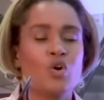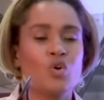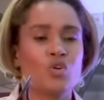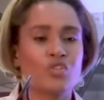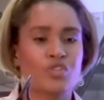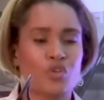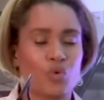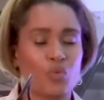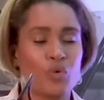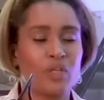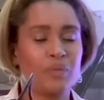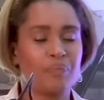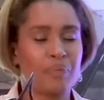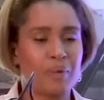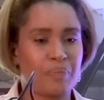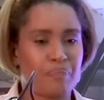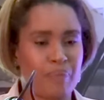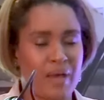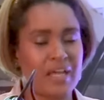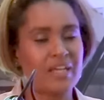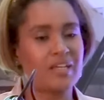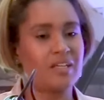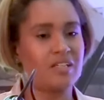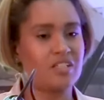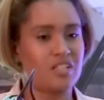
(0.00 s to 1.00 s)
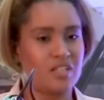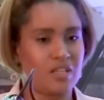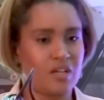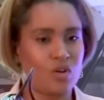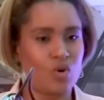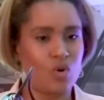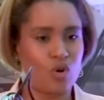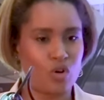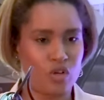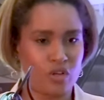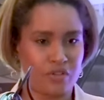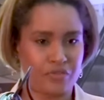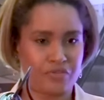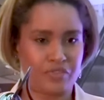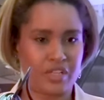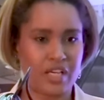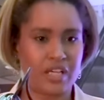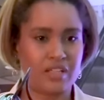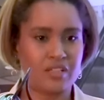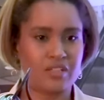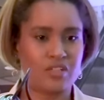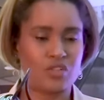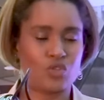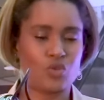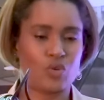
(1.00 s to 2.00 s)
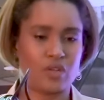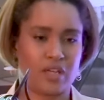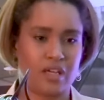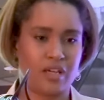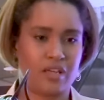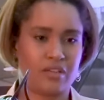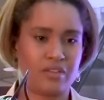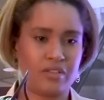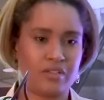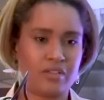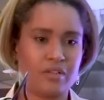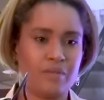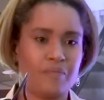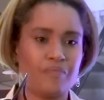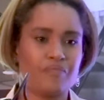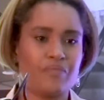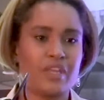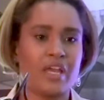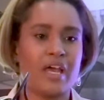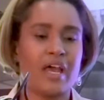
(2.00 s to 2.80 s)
So we'll be packaging all of that together